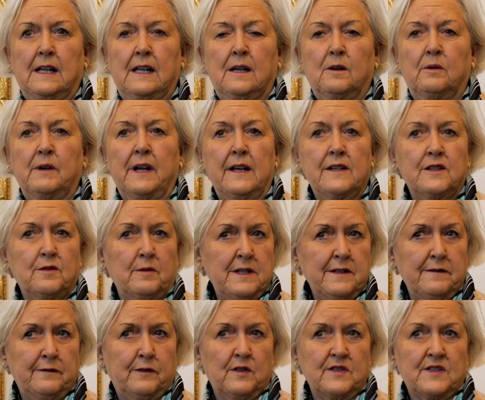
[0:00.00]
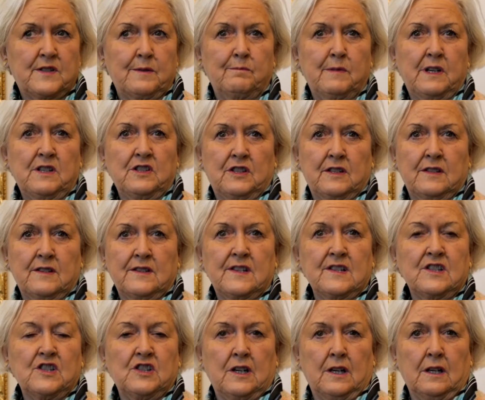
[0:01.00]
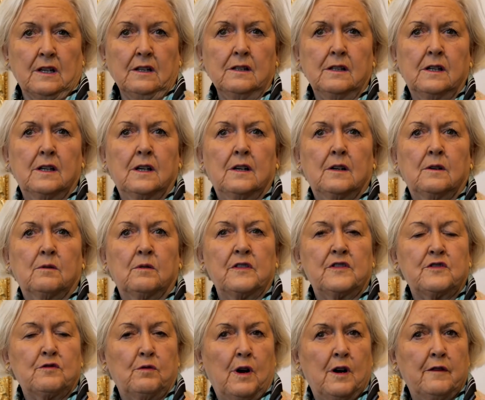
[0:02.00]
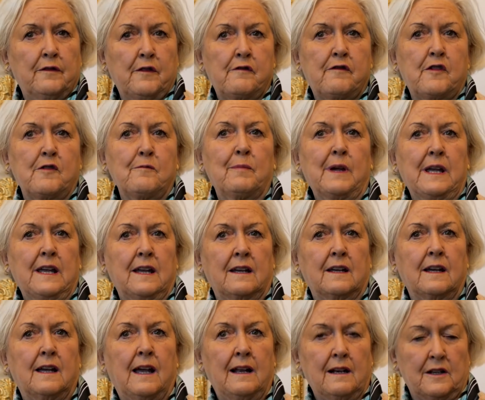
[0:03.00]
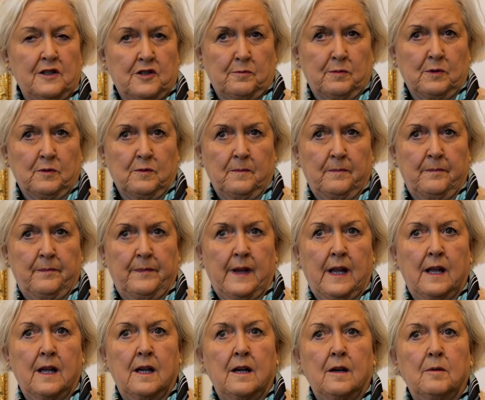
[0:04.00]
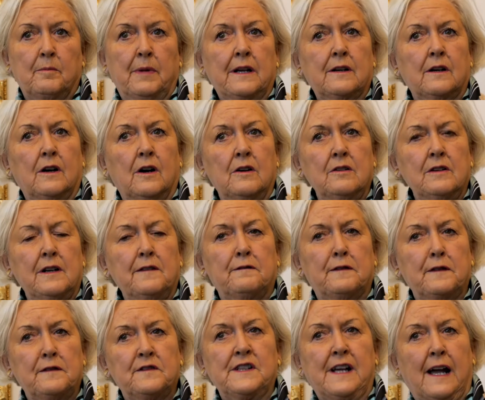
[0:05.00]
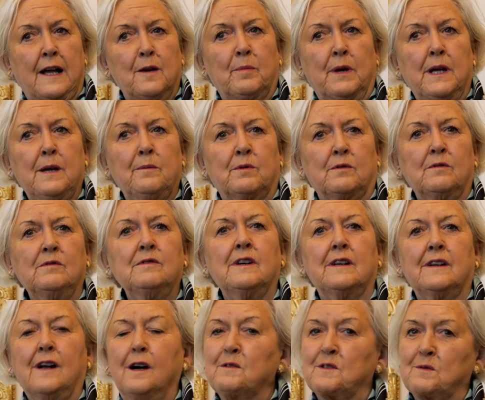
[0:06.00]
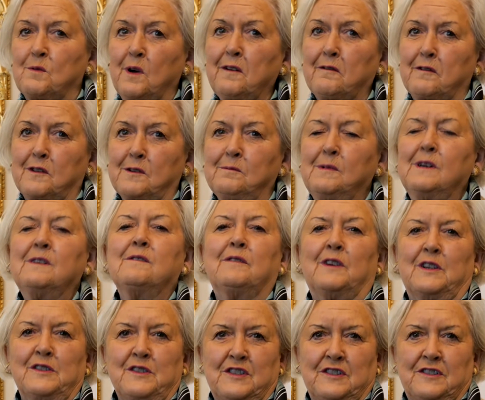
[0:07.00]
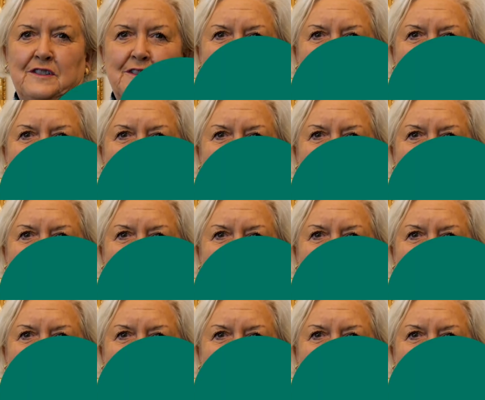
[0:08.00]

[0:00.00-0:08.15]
We had 24 submissions this year, with 12 of them being eligible. But only 58 people, and I was one of them, voted.